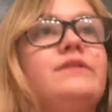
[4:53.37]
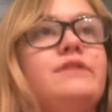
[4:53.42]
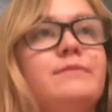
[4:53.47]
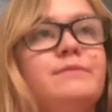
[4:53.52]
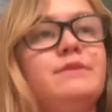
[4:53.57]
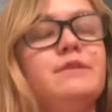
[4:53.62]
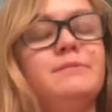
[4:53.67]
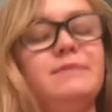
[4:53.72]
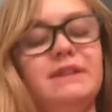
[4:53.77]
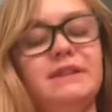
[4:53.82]
for
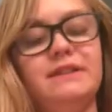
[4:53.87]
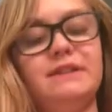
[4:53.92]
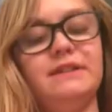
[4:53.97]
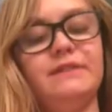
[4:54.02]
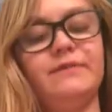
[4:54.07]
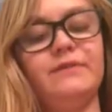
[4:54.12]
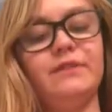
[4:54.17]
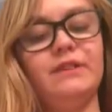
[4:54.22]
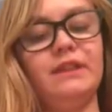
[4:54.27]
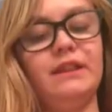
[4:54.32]
them to be a
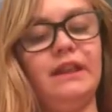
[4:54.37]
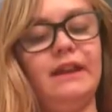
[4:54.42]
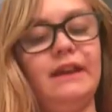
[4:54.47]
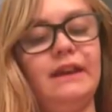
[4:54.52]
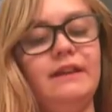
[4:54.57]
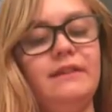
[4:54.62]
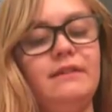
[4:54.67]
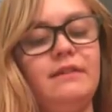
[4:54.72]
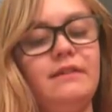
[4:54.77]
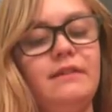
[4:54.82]
different
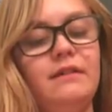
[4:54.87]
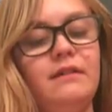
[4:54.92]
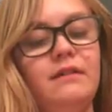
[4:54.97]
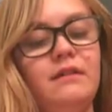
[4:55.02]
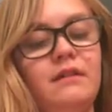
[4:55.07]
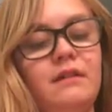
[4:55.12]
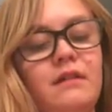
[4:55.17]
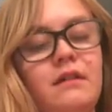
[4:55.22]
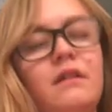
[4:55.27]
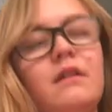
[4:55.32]
length,
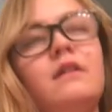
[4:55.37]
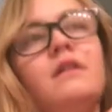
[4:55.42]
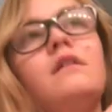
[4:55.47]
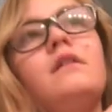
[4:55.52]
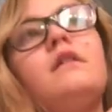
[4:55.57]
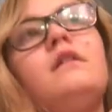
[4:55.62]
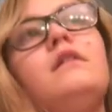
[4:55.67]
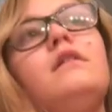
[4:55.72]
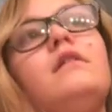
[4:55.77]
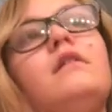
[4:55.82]

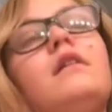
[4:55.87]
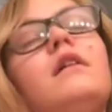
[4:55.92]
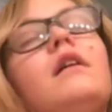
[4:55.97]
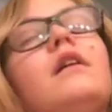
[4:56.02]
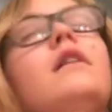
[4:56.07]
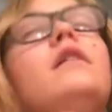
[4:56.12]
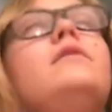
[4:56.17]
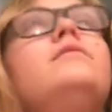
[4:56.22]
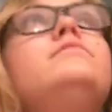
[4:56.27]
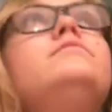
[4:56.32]

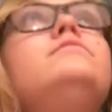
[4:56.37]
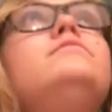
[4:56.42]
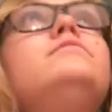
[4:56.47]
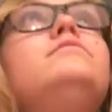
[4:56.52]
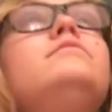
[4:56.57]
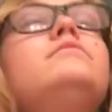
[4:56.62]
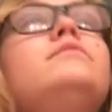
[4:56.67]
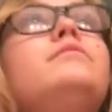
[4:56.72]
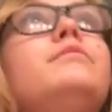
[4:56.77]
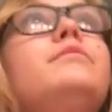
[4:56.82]
um,
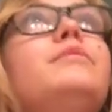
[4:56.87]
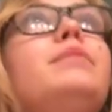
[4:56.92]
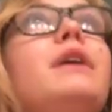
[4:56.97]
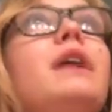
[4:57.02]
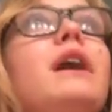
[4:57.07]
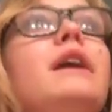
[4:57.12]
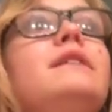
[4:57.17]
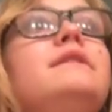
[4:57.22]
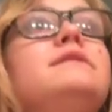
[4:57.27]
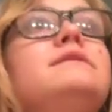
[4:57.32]

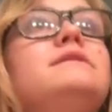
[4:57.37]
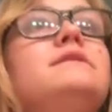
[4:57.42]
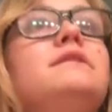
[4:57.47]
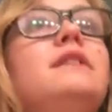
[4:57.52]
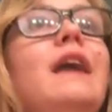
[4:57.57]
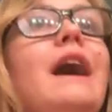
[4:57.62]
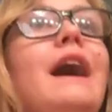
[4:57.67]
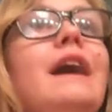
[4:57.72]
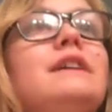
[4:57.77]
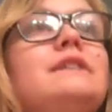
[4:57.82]
but I
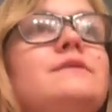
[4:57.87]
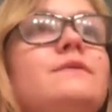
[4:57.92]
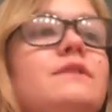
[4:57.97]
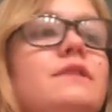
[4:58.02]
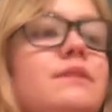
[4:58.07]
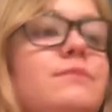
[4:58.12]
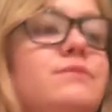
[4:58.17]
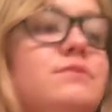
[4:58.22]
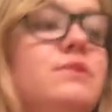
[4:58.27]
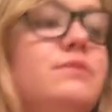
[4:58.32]
asked
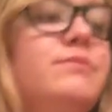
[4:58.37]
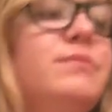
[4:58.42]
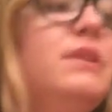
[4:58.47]
for them to